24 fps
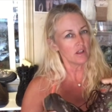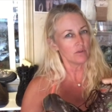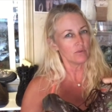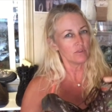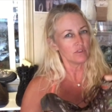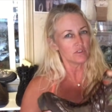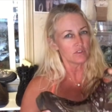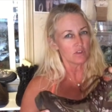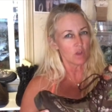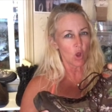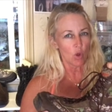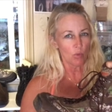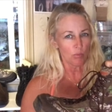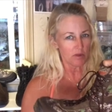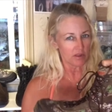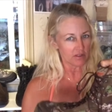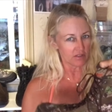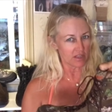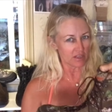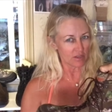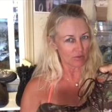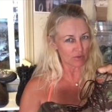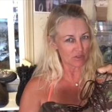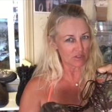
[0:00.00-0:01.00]
I was
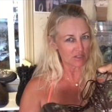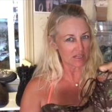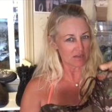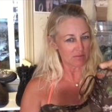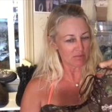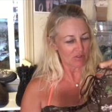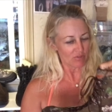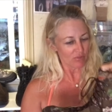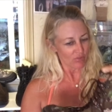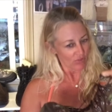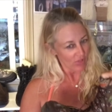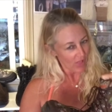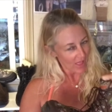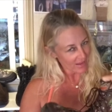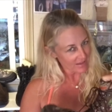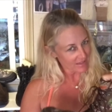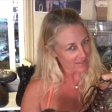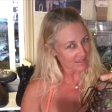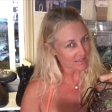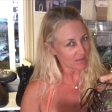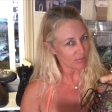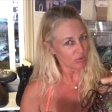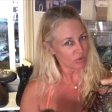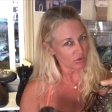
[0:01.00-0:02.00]
hoping that it was going to be
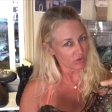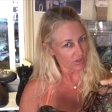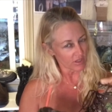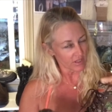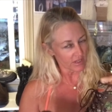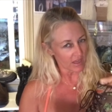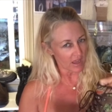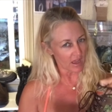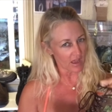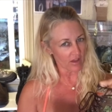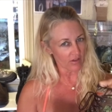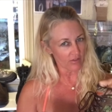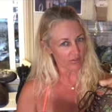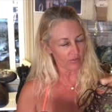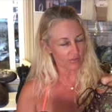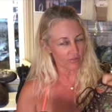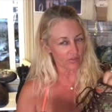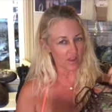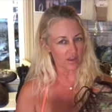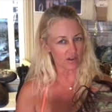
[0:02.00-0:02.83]
flexible enough